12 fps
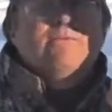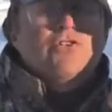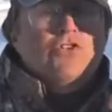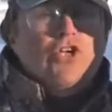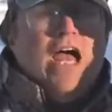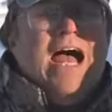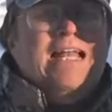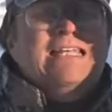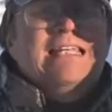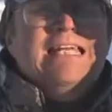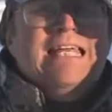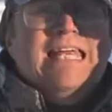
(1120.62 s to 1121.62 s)
shot
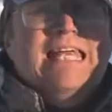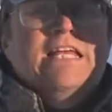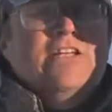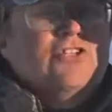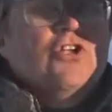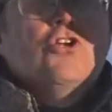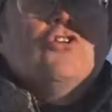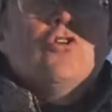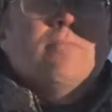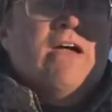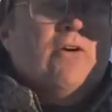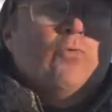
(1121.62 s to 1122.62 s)
is, no
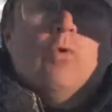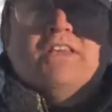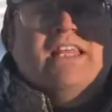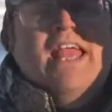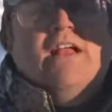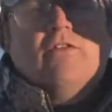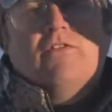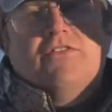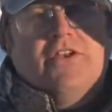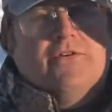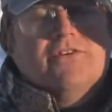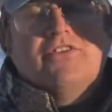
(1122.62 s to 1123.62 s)
matter what the angle of the
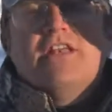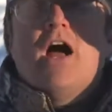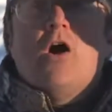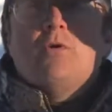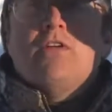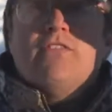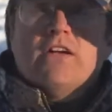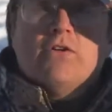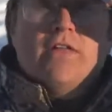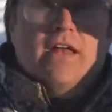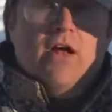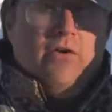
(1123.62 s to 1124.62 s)
deer is, and how we figure
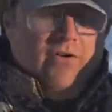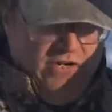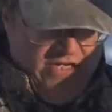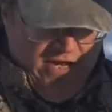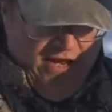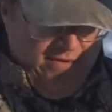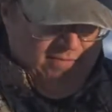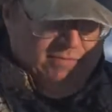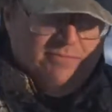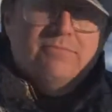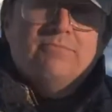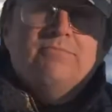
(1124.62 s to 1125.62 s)
that out every time.
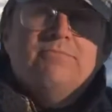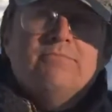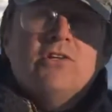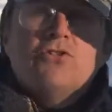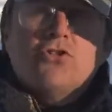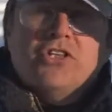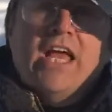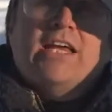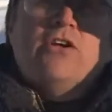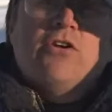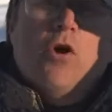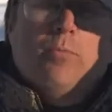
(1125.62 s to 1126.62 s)
So
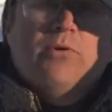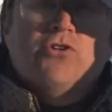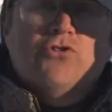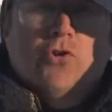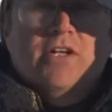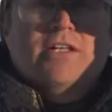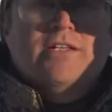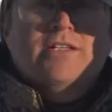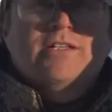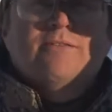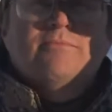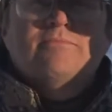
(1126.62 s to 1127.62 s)
thank you, and I hope you enjoyed this.